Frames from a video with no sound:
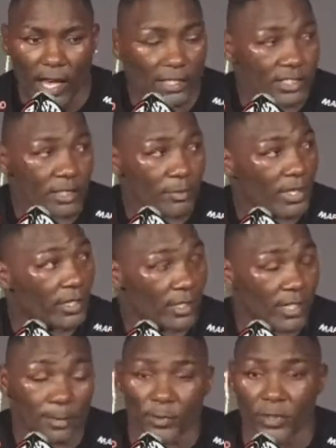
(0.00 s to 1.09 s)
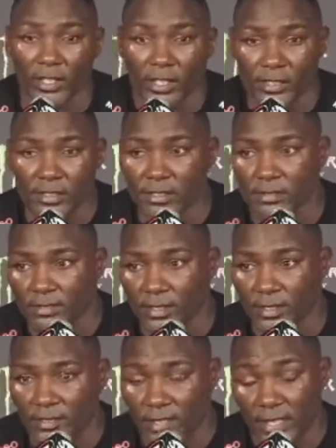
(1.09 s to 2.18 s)
still be here a couple more years to
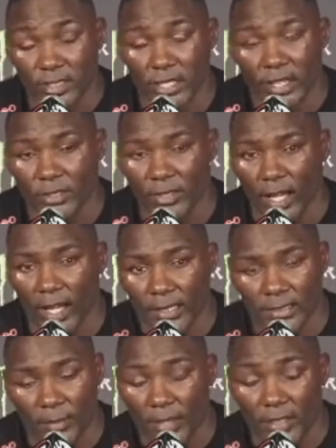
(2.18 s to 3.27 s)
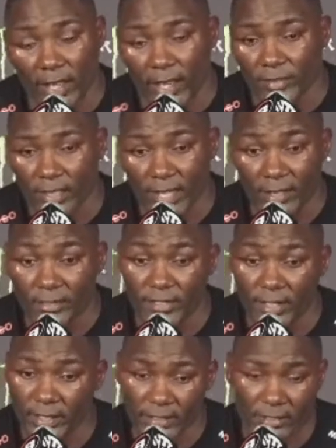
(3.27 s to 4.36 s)
get to entertain you guys. I'm out there having a lot of
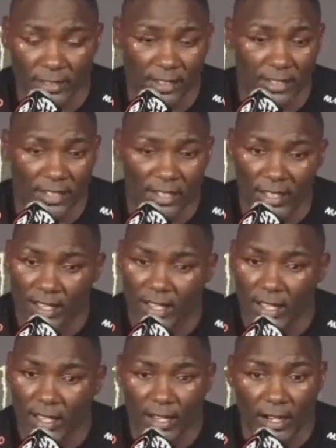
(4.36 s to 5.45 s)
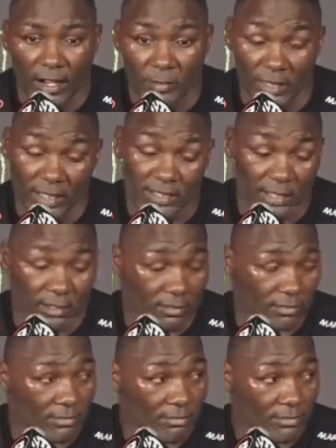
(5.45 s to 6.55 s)
fun. At least I
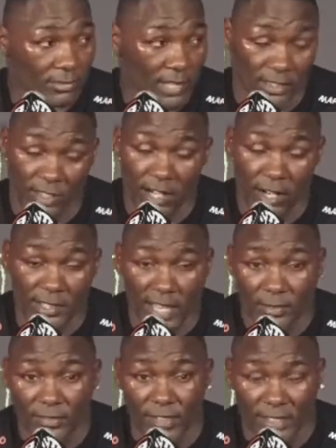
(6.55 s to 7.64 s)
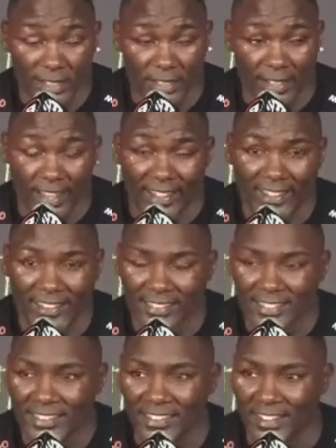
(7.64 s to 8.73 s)
thought I was having fun until I got hit.
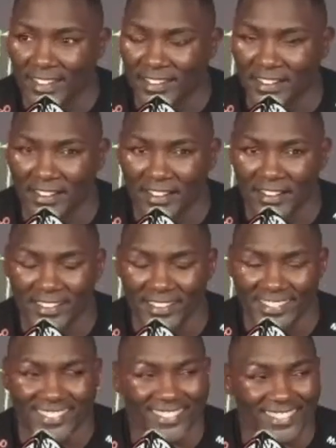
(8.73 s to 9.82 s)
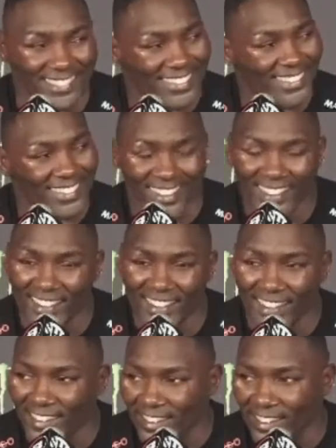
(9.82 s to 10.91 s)
And
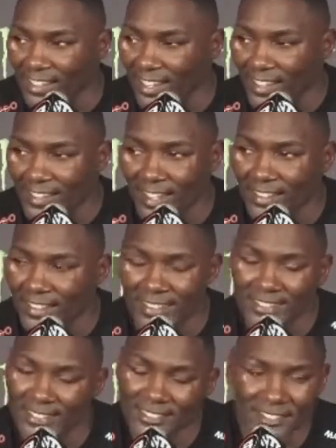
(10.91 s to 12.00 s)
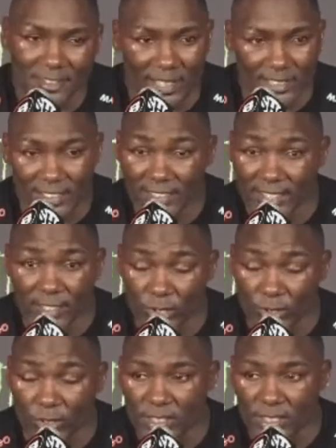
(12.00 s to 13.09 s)
man, just stay
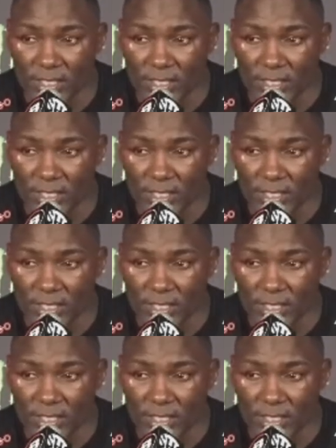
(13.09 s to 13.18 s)
tuned. You'll see